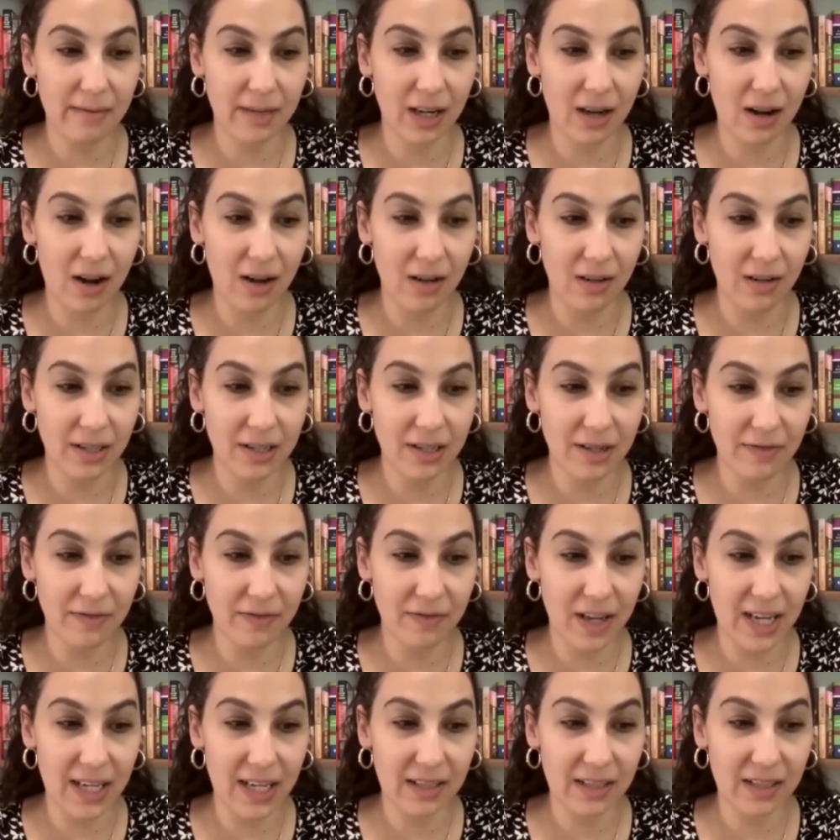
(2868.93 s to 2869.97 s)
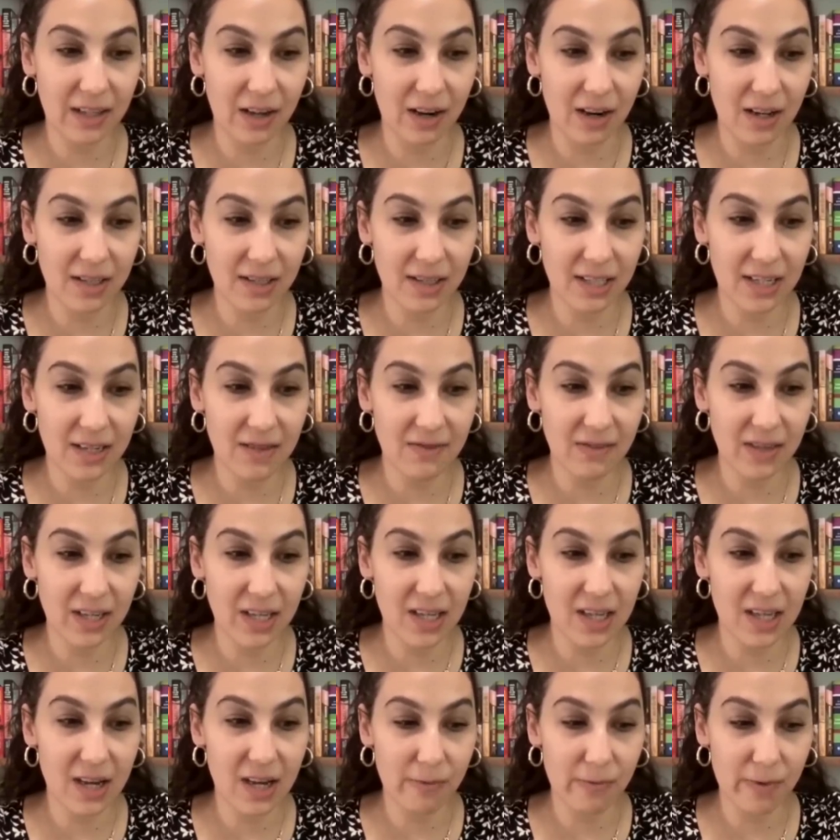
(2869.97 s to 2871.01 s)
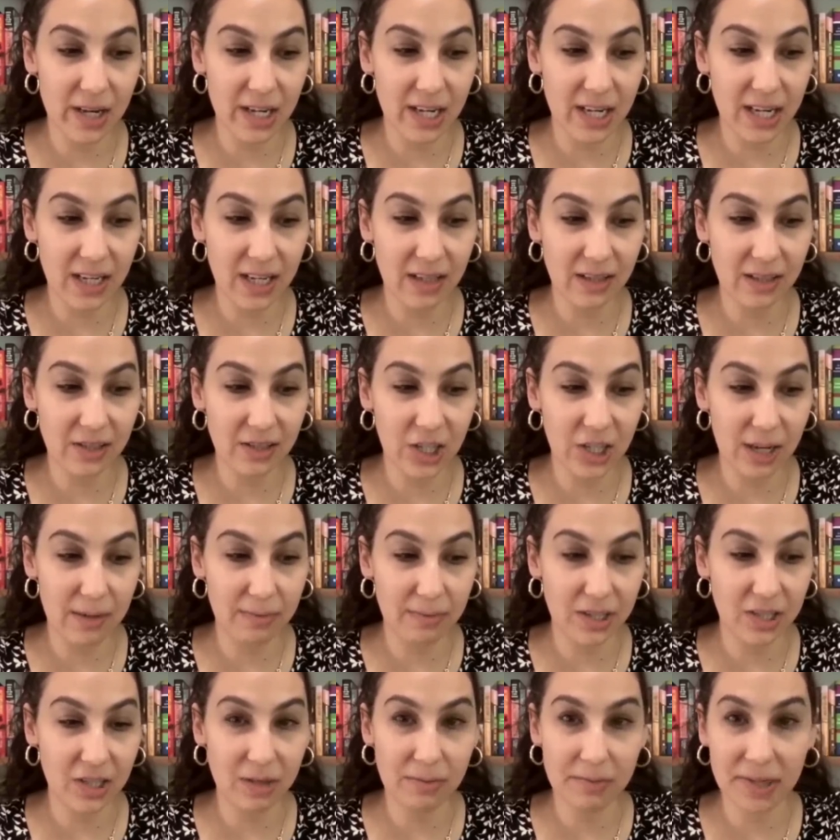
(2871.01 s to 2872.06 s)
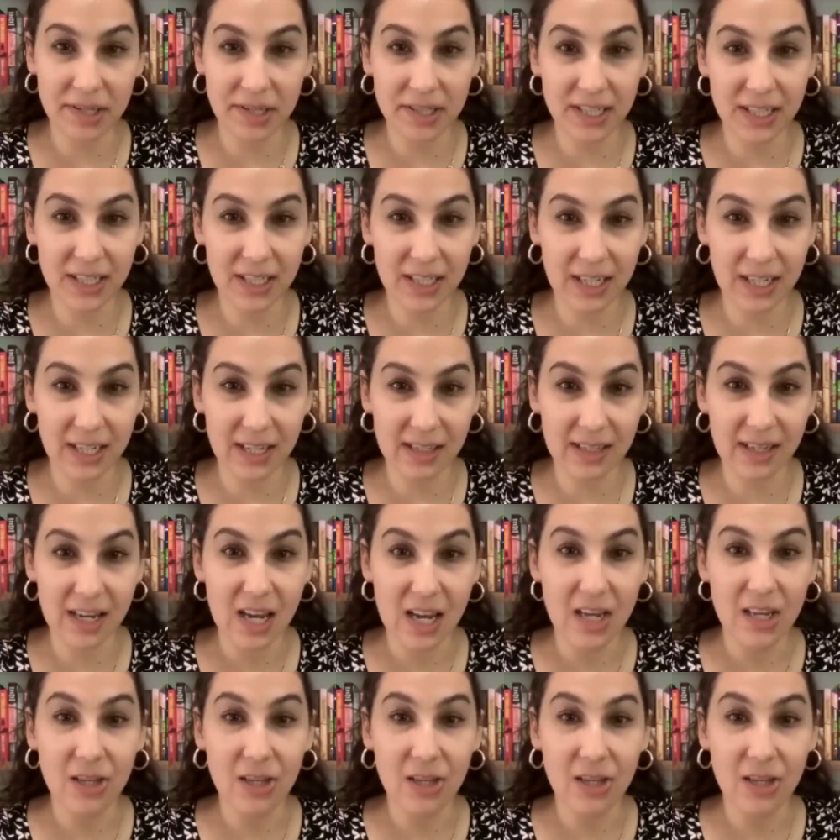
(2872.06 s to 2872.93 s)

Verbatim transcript: they're all in your face, they're on T V, they're winning championship, all these things.